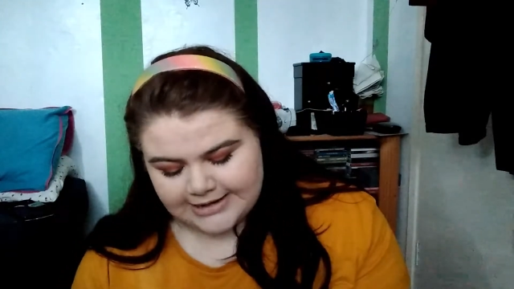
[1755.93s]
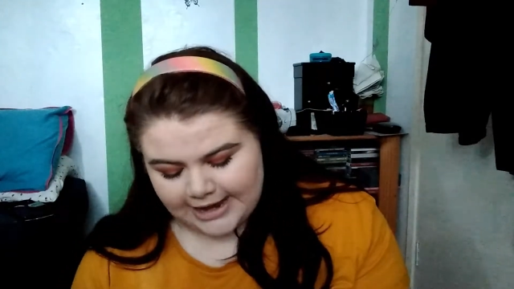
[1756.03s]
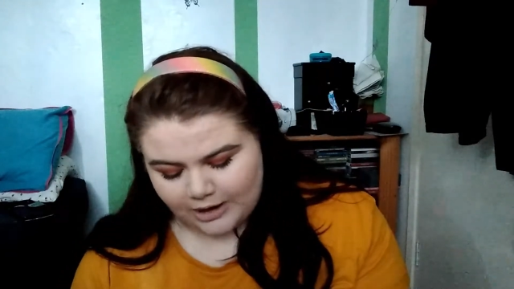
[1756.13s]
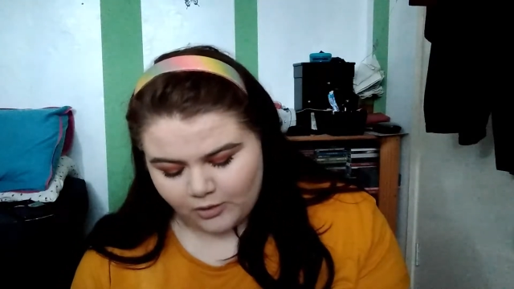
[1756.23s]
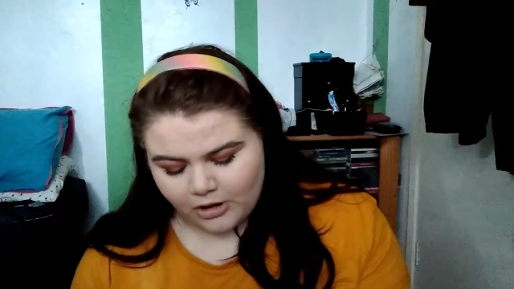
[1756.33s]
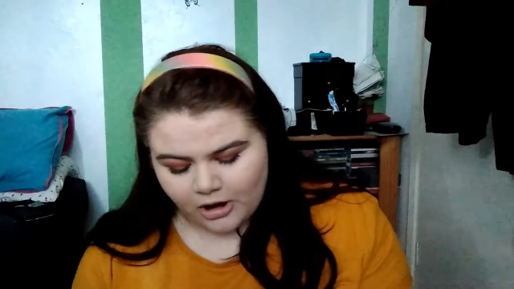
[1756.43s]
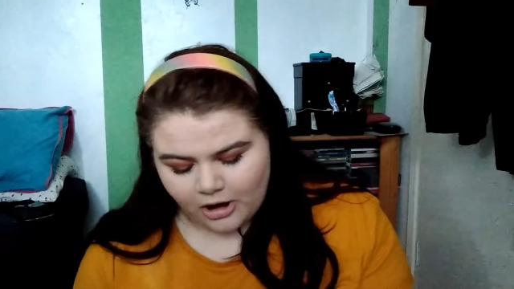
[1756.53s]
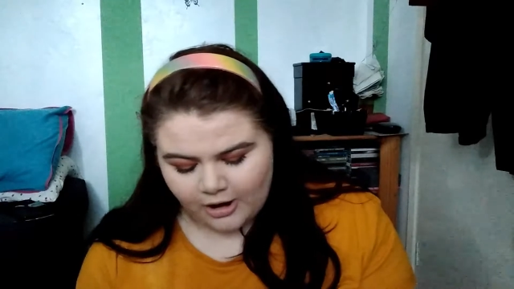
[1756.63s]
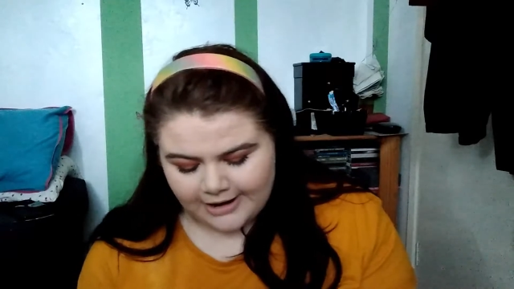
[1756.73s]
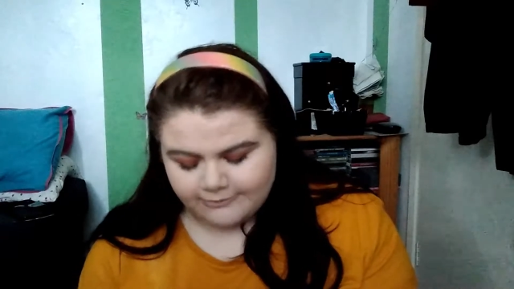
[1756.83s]
Now,
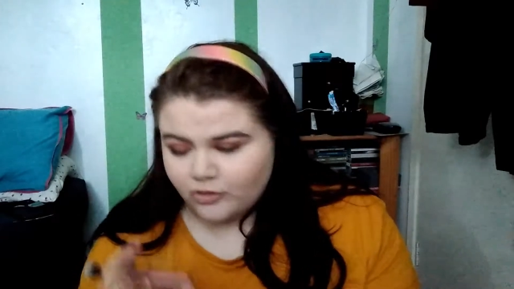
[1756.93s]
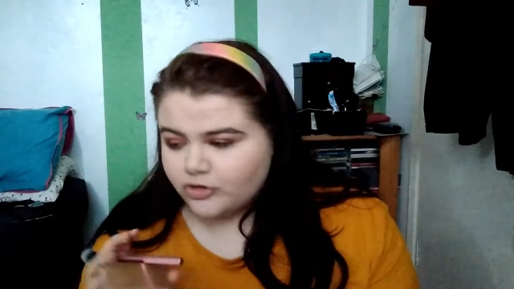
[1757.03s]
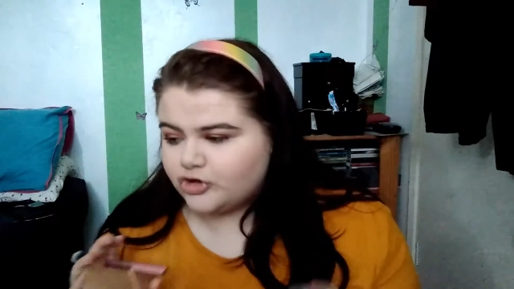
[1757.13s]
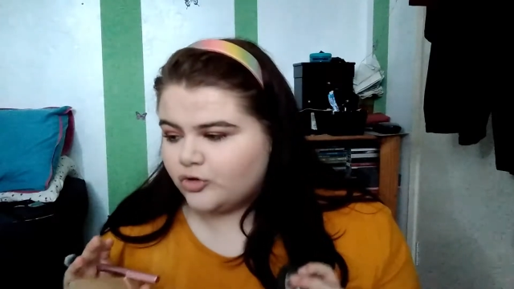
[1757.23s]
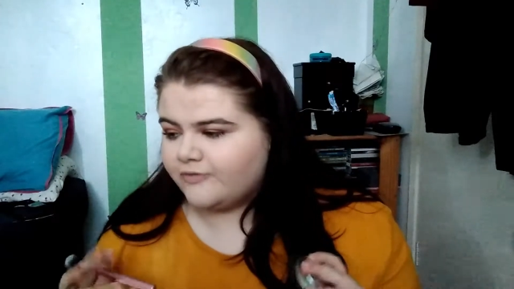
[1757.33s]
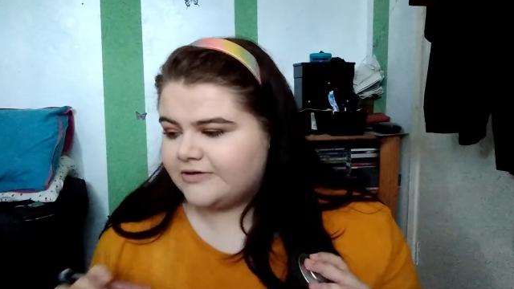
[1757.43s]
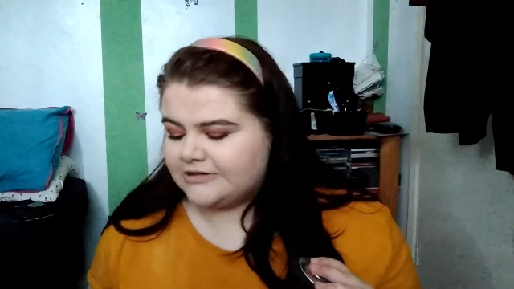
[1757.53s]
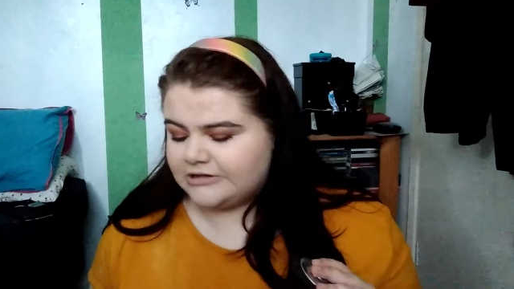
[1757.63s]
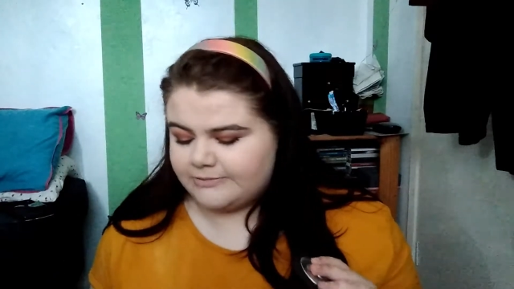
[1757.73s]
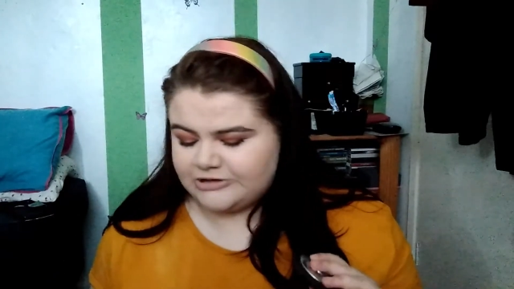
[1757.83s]
I'm not sure if this
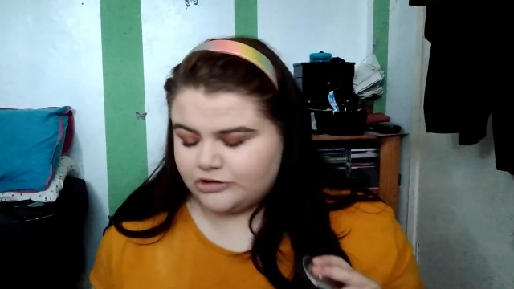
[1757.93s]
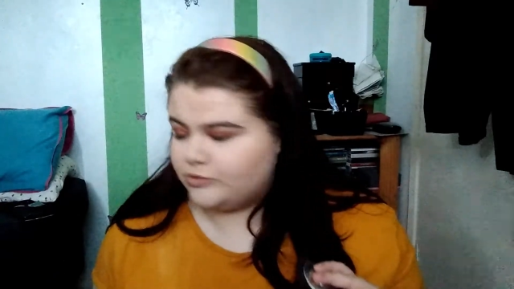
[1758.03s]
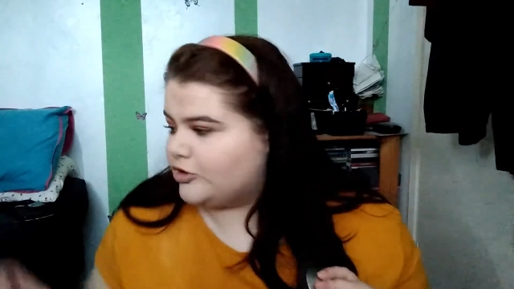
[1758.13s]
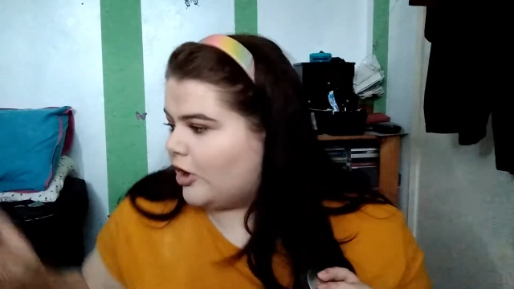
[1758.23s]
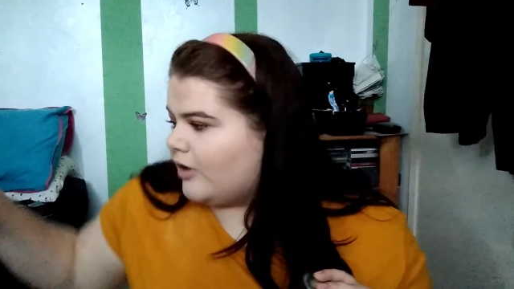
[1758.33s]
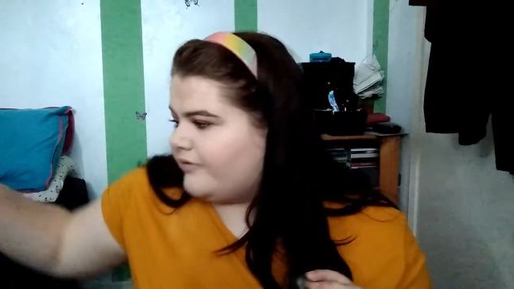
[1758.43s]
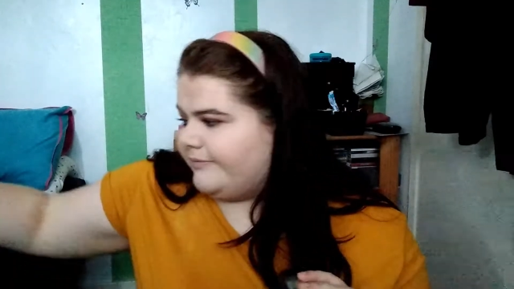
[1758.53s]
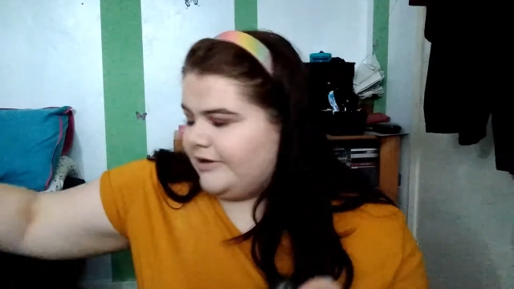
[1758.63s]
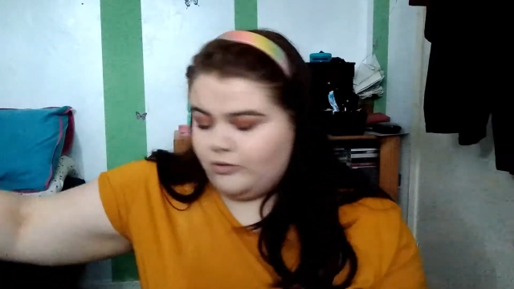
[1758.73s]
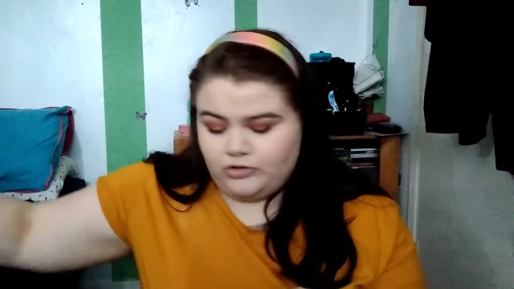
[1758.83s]
is going to be too dark
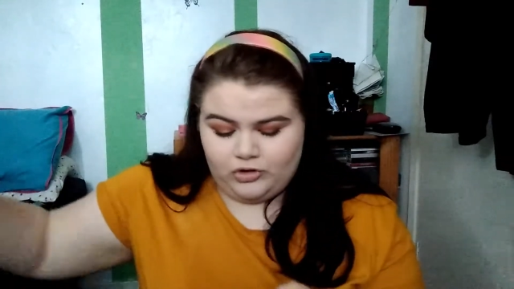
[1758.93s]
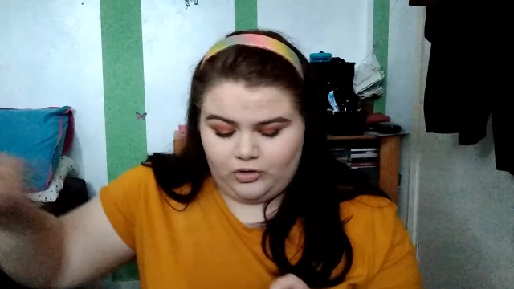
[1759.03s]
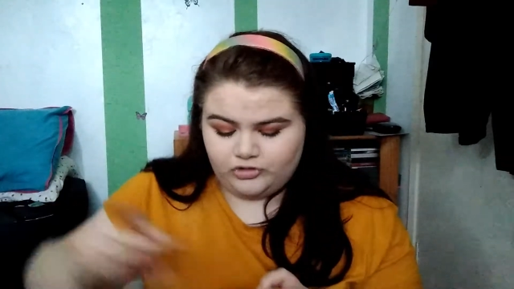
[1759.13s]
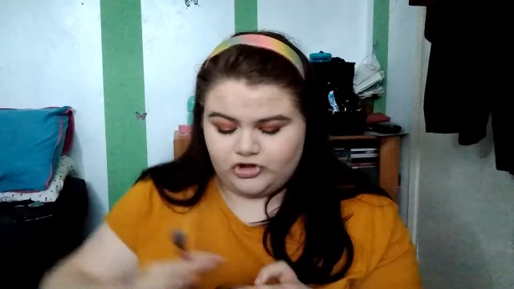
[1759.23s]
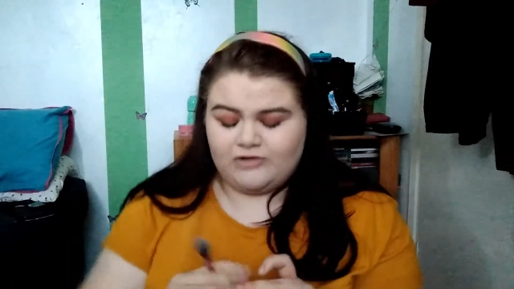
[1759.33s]
for me or not.